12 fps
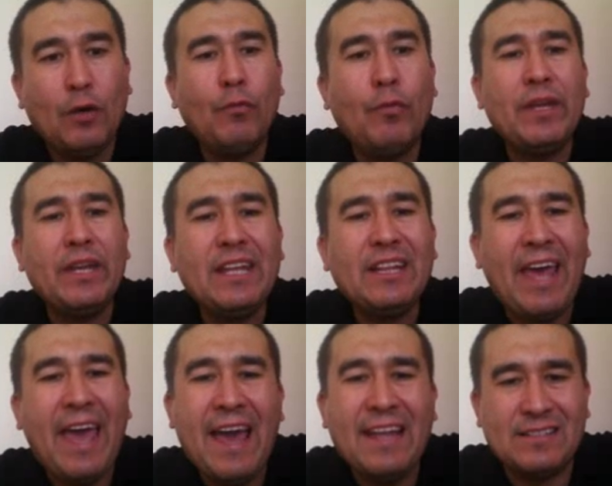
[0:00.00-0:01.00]
We need
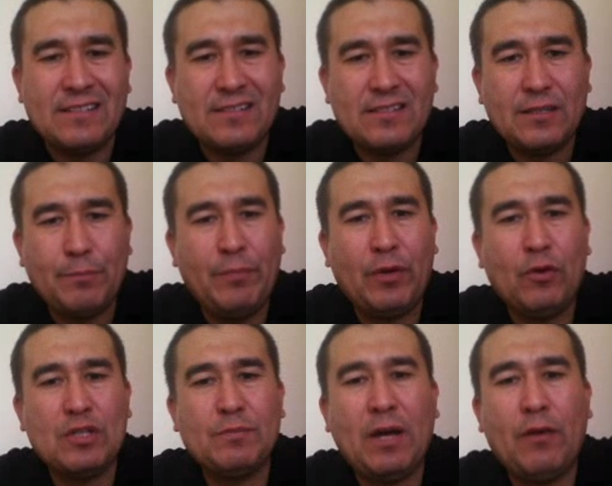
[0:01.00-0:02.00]
hands
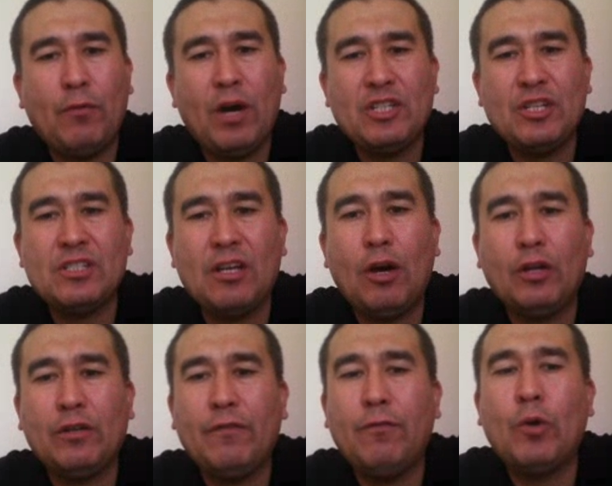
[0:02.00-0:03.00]
because my watch is out
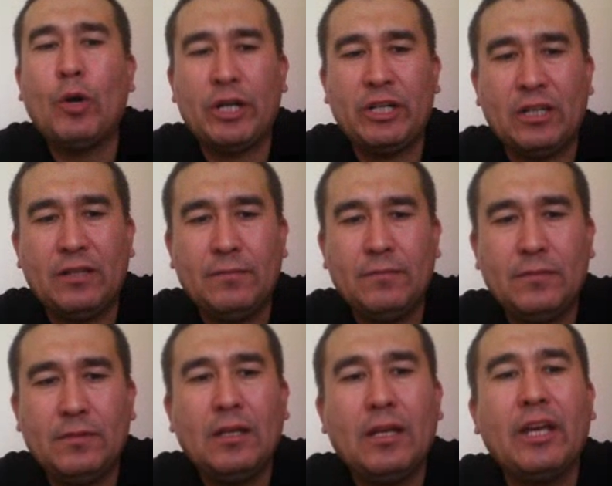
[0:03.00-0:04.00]
of water.
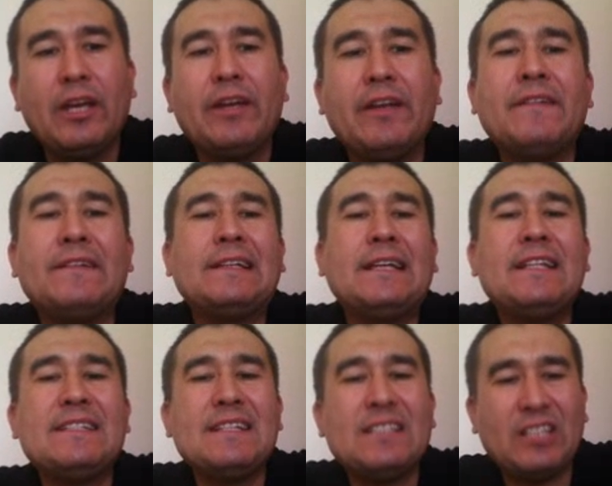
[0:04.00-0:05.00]
In
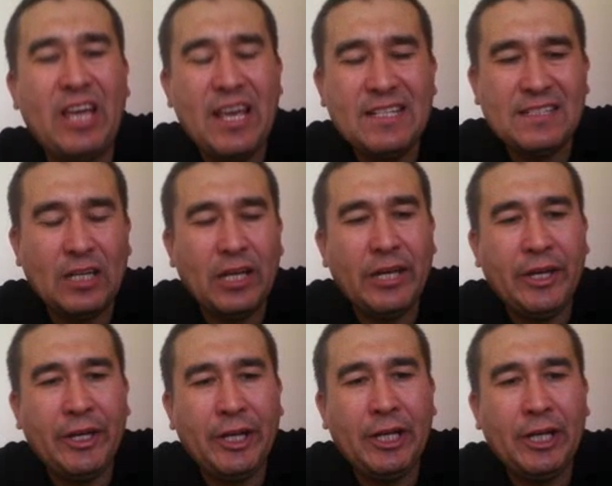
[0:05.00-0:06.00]
this case,
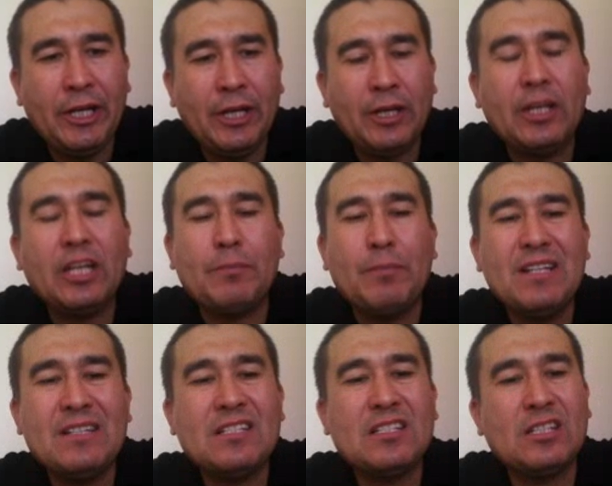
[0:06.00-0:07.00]
it
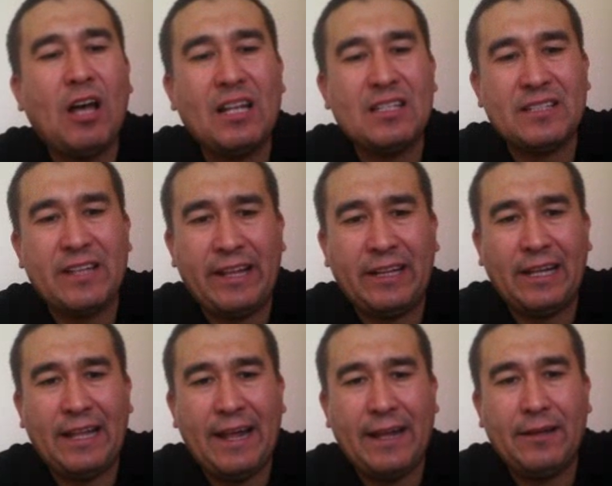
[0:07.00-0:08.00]
means
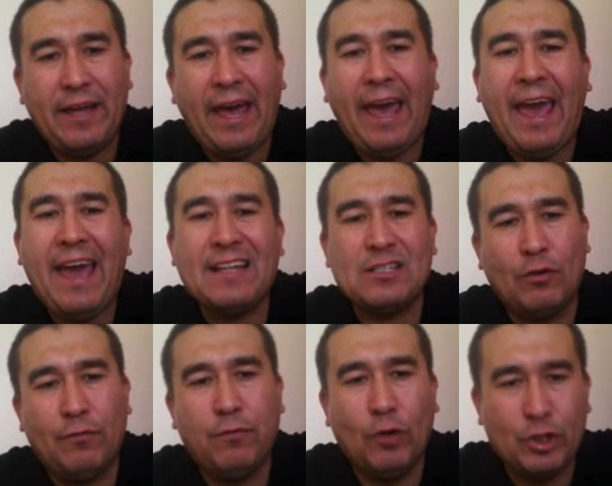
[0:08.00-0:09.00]
hands of
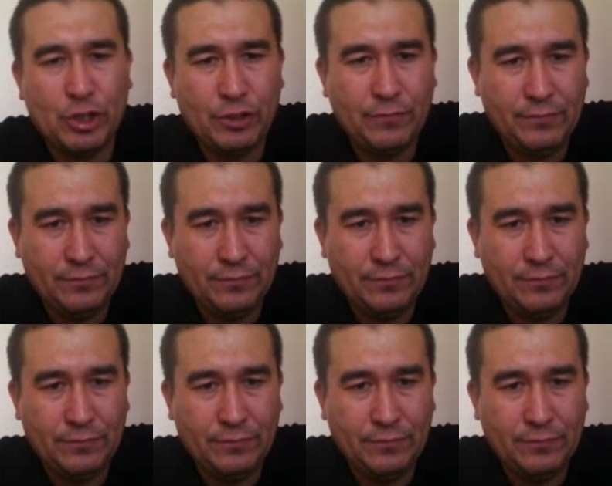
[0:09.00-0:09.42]
watch.